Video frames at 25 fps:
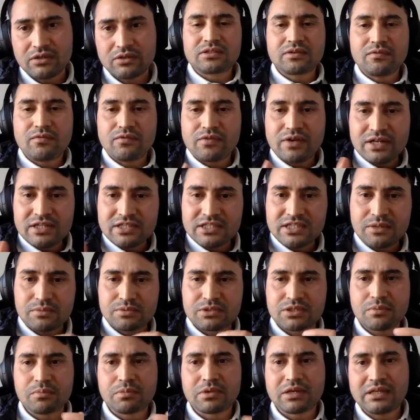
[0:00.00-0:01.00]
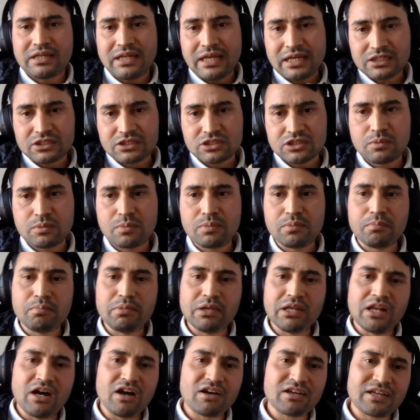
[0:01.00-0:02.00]
some friendships, some connections,
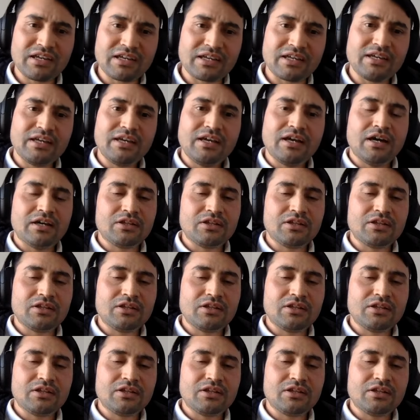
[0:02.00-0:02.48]
belonging,